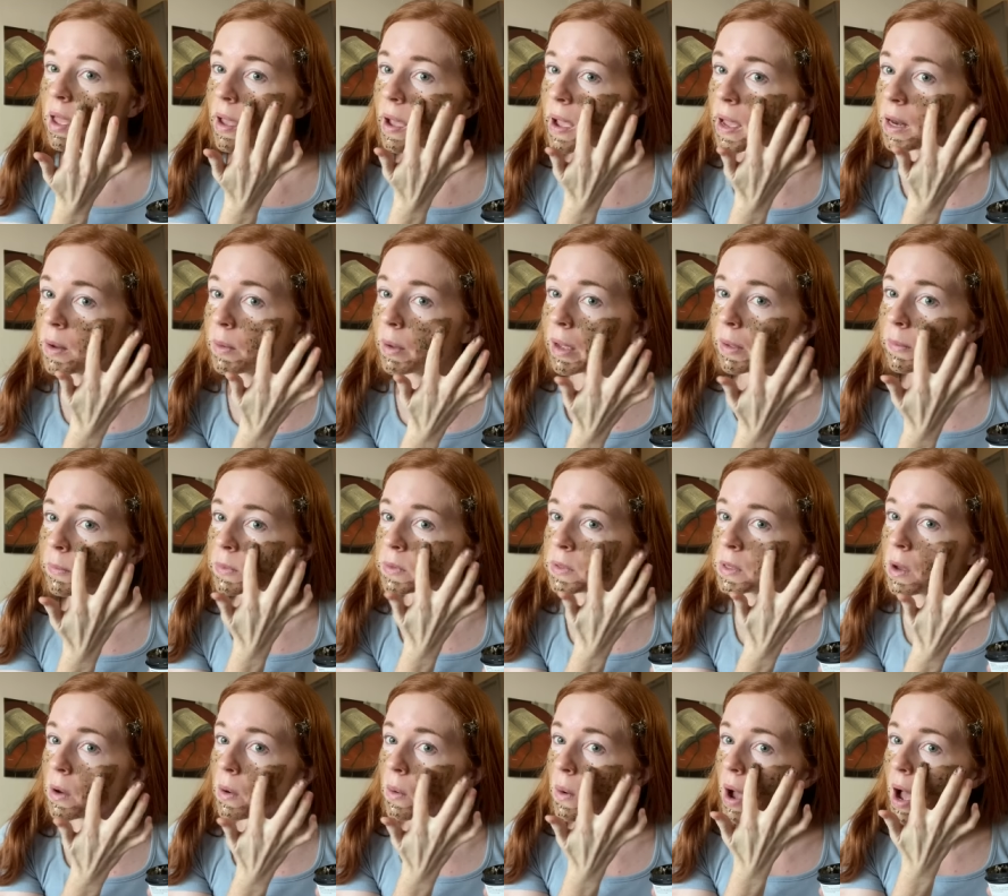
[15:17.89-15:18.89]
Anyway,
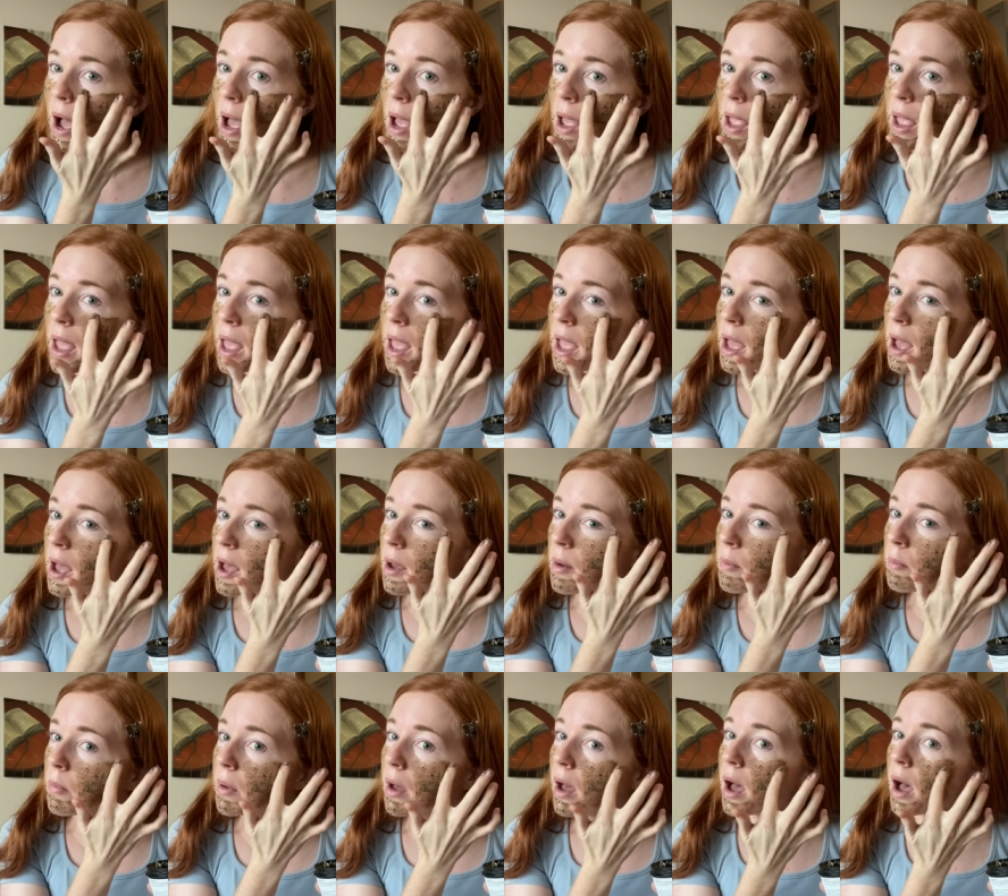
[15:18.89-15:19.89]
so I
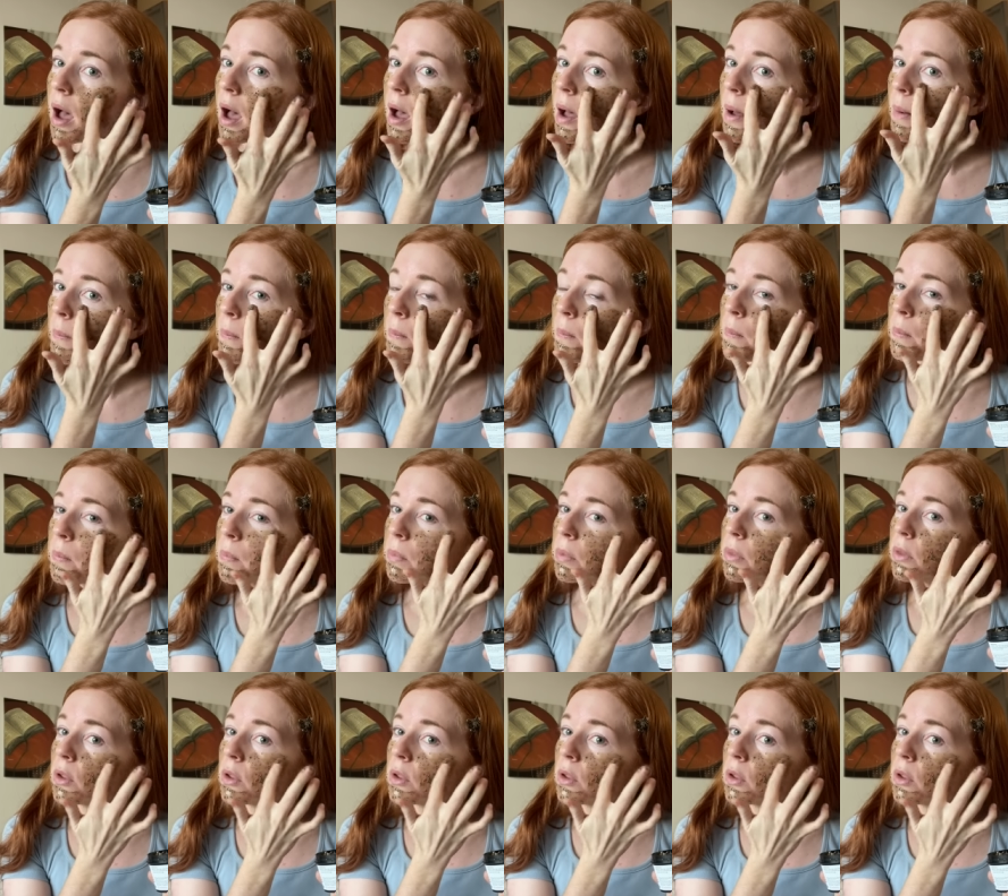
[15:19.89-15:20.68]
am